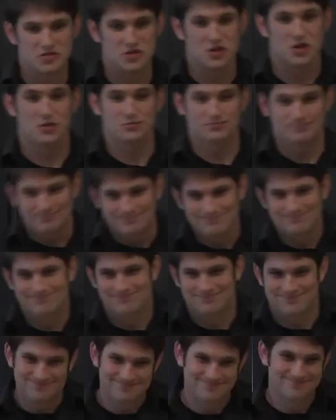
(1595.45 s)
So,
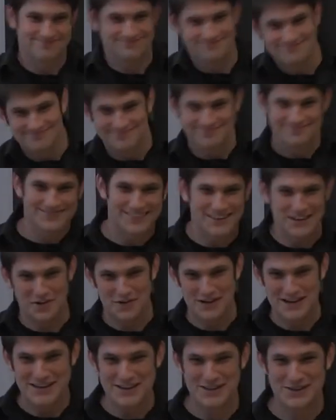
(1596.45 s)
you
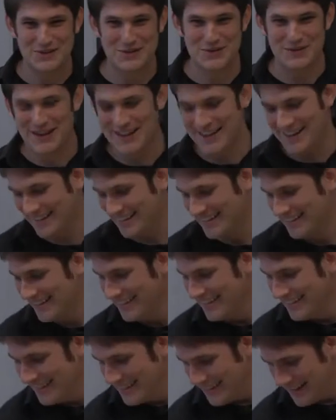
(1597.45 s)
know, either way,
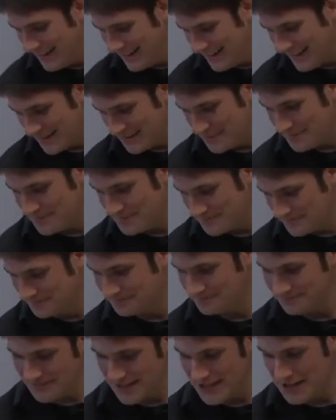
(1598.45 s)

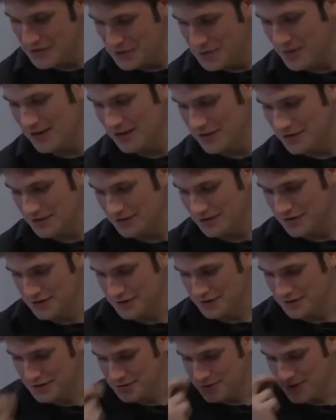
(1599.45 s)

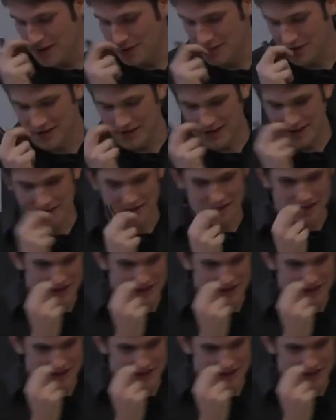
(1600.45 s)
you're probably in